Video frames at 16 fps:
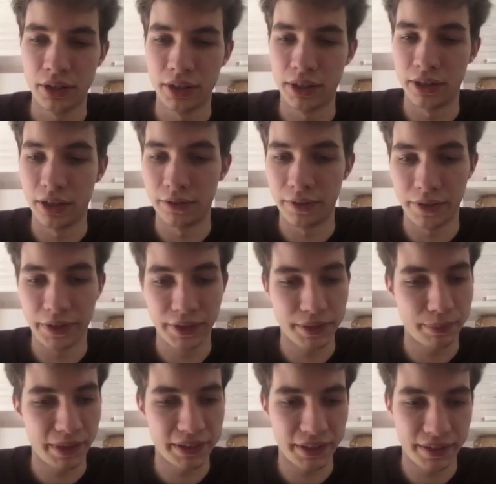Now, with this
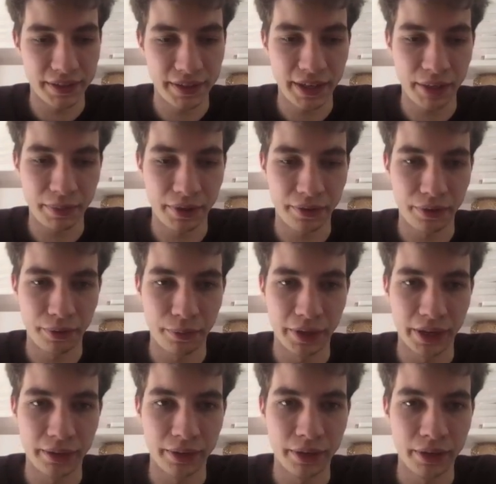basic setup out of the
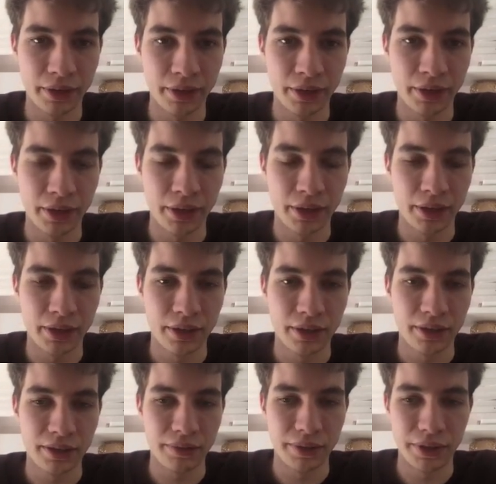way,
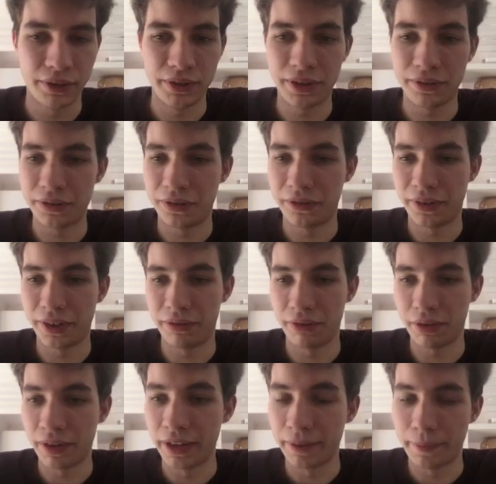we only have to define
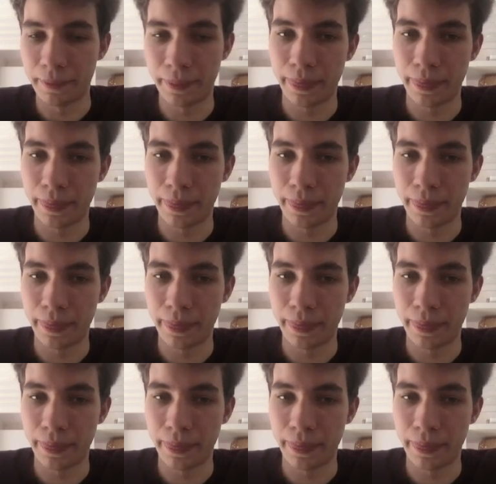regret.